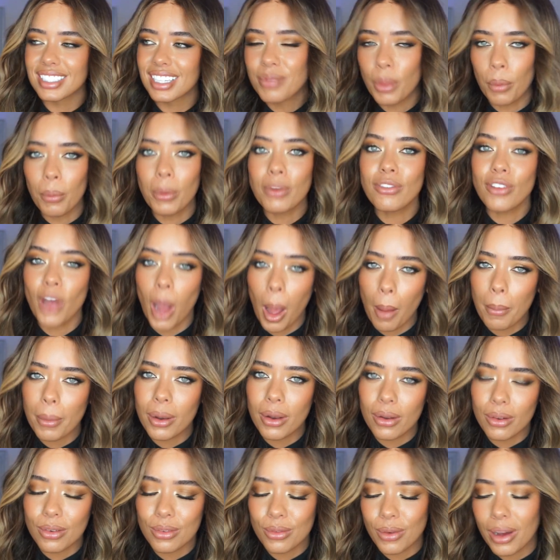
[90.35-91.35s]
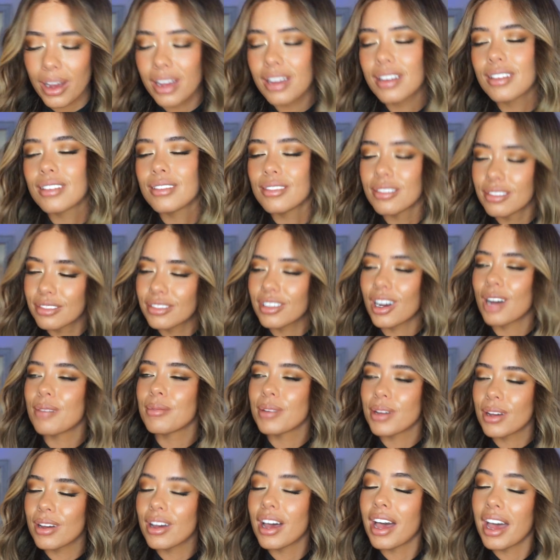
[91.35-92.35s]
We've come a long way. We've come
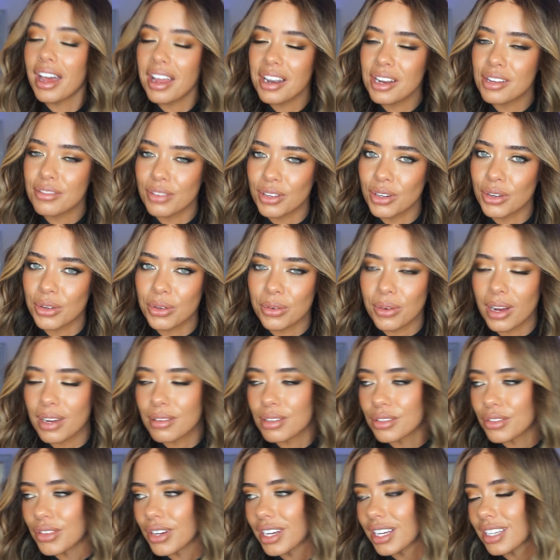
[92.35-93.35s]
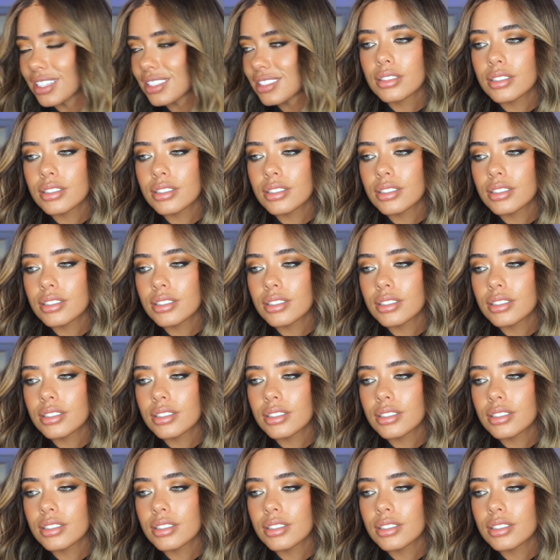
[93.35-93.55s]
a hell of a long way with wigs.